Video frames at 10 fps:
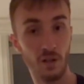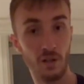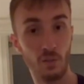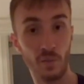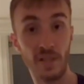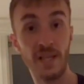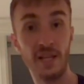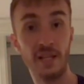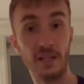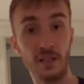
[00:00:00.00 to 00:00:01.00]
when
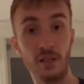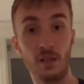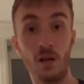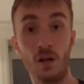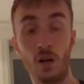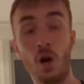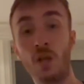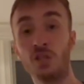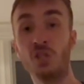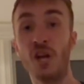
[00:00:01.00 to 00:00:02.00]
hitting a cut
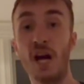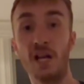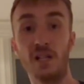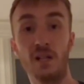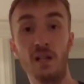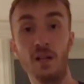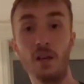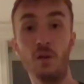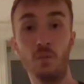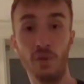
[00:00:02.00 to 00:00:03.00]
shot
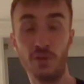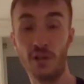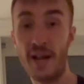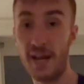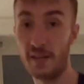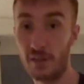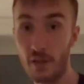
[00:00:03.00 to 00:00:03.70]
with your hand.